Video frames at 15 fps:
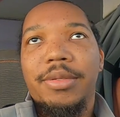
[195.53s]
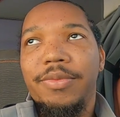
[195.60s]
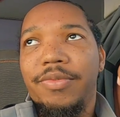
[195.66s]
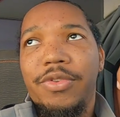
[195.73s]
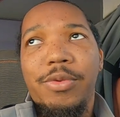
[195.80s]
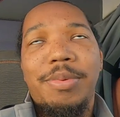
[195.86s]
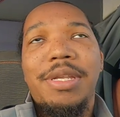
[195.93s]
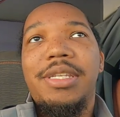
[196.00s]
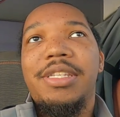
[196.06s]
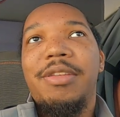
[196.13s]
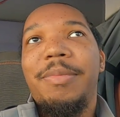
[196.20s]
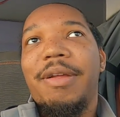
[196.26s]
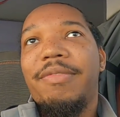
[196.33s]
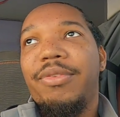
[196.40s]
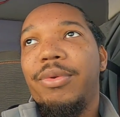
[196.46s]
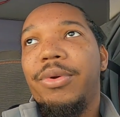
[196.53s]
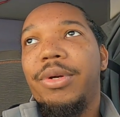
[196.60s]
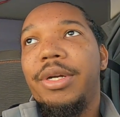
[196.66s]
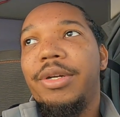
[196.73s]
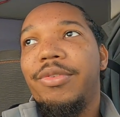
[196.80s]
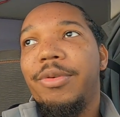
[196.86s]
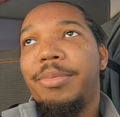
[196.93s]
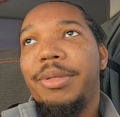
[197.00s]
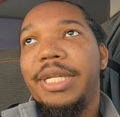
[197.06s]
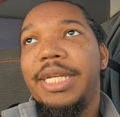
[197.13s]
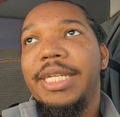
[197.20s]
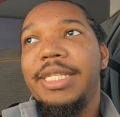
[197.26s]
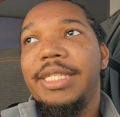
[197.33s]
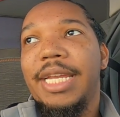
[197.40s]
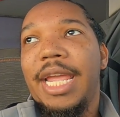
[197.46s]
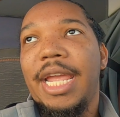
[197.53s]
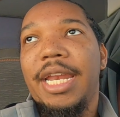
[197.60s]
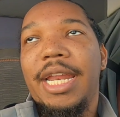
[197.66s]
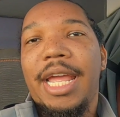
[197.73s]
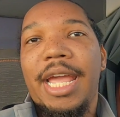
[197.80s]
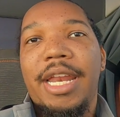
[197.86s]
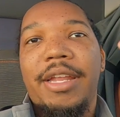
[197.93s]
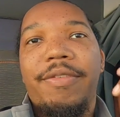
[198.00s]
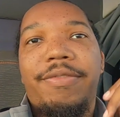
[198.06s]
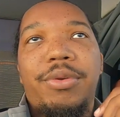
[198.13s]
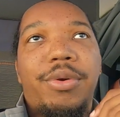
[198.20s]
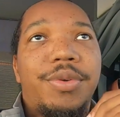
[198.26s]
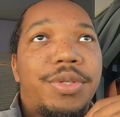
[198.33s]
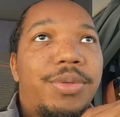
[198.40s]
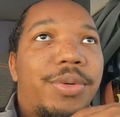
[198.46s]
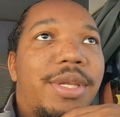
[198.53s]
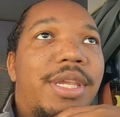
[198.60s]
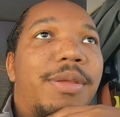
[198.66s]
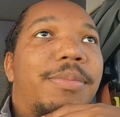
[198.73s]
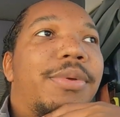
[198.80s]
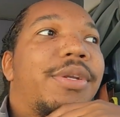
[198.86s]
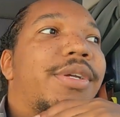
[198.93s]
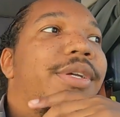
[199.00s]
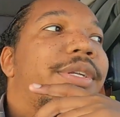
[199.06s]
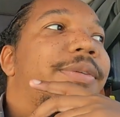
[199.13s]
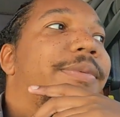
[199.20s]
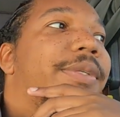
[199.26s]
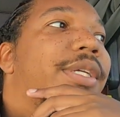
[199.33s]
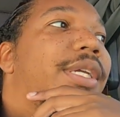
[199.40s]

few pieces of my floor replaced, and I had a floor restore kit put on.